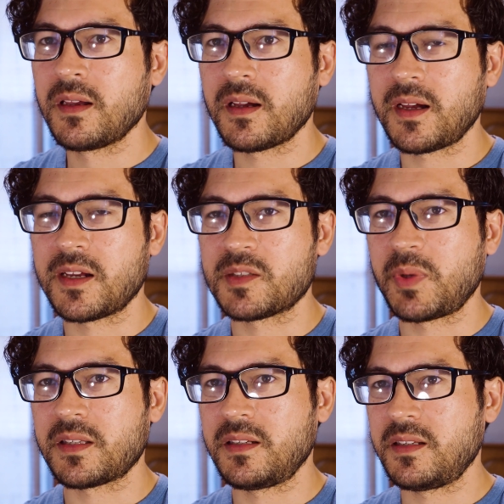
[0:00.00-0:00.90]
I
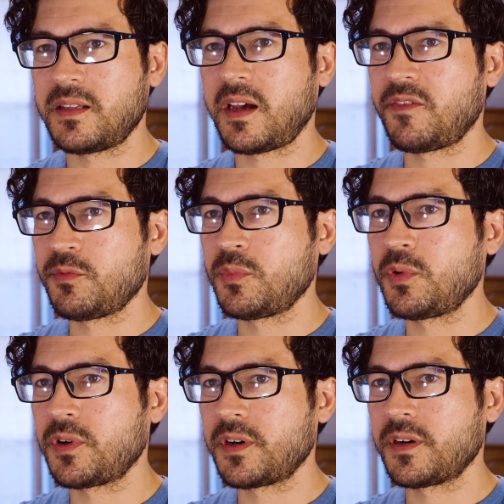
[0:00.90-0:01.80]
expected it to have a
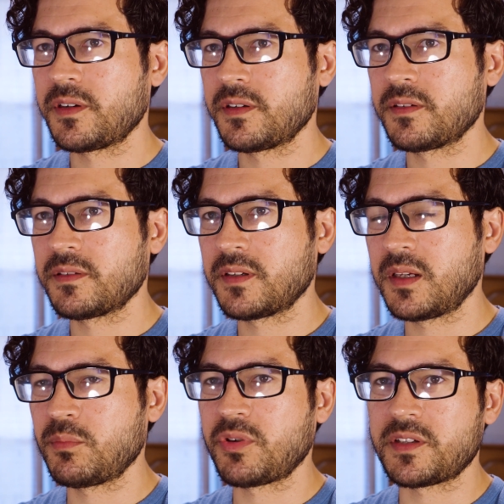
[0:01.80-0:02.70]
more
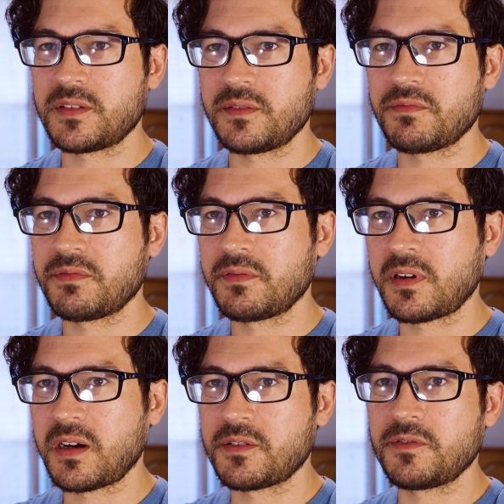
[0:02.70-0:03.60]
impressive
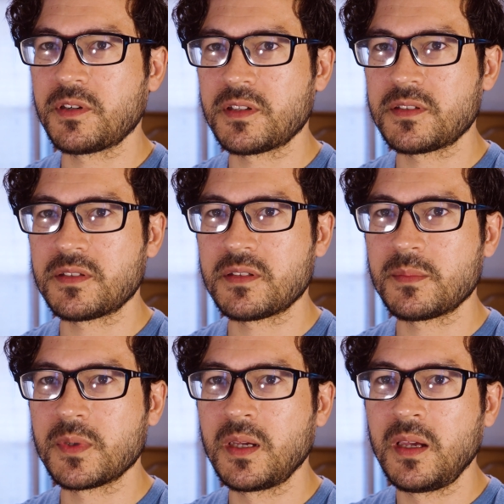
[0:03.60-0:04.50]
autofocus system,